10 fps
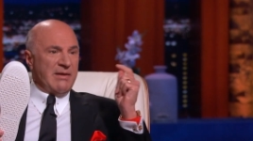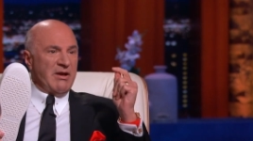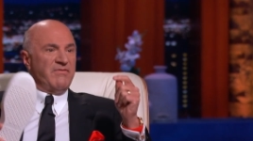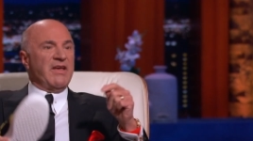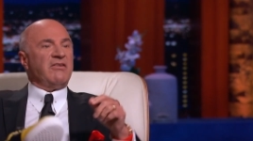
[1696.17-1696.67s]

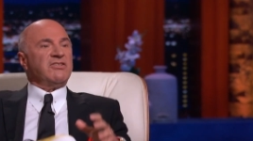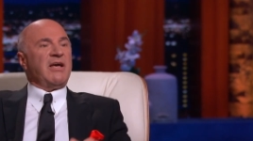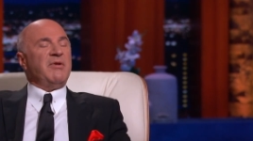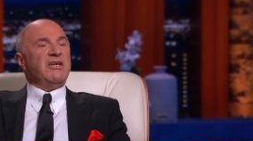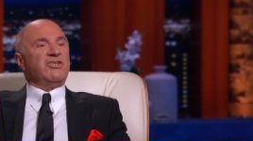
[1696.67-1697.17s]
my fingers,
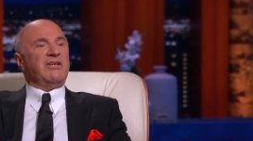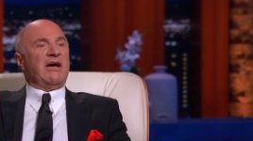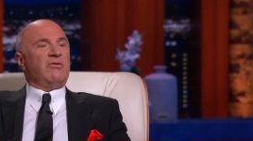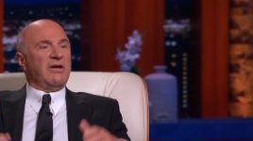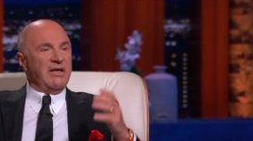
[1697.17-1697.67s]
I'm Asian
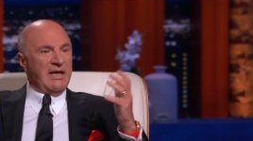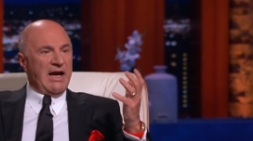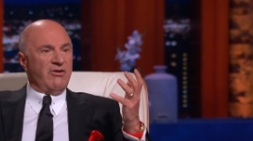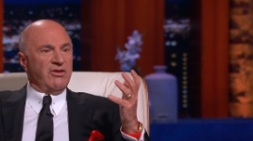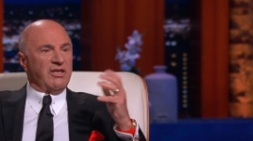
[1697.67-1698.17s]
now.
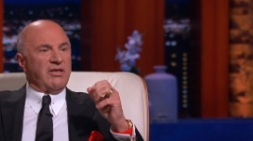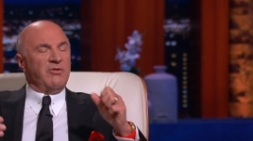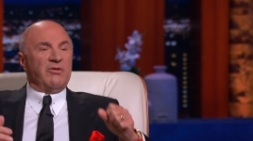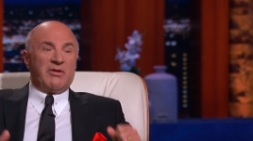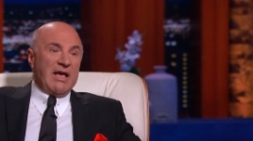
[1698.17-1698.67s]
How are you going to
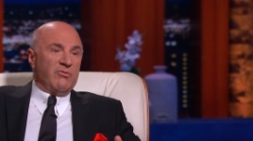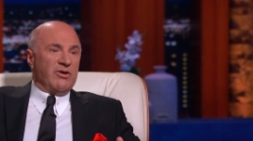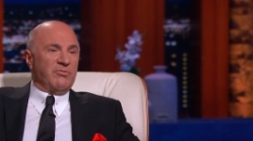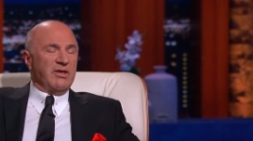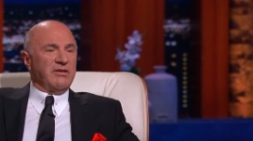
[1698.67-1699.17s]
communicate with me?